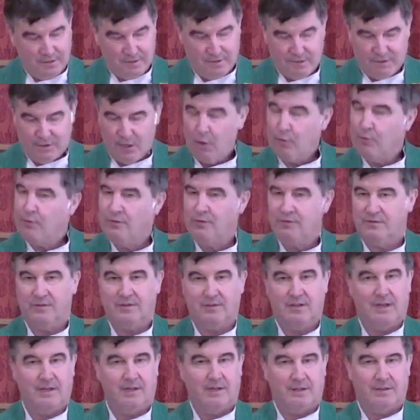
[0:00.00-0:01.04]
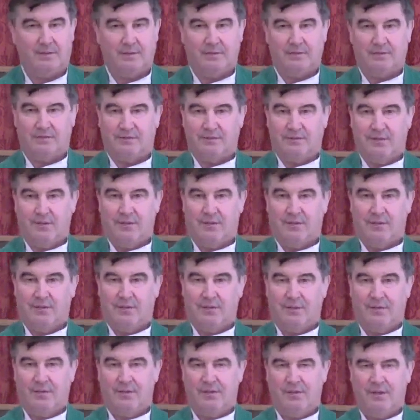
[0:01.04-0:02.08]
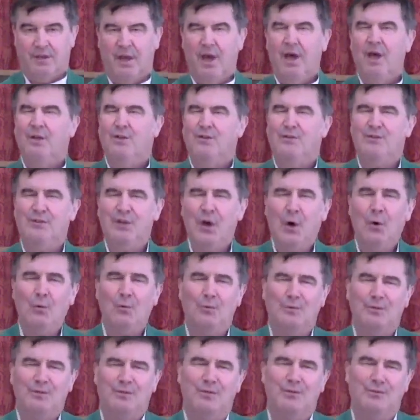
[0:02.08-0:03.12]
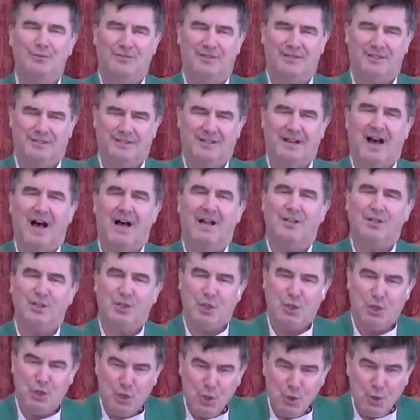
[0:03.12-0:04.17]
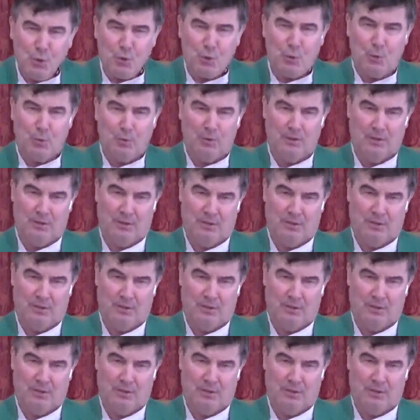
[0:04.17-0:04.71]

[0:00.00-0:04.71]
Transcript: Don't use it on others. Don't use it on you.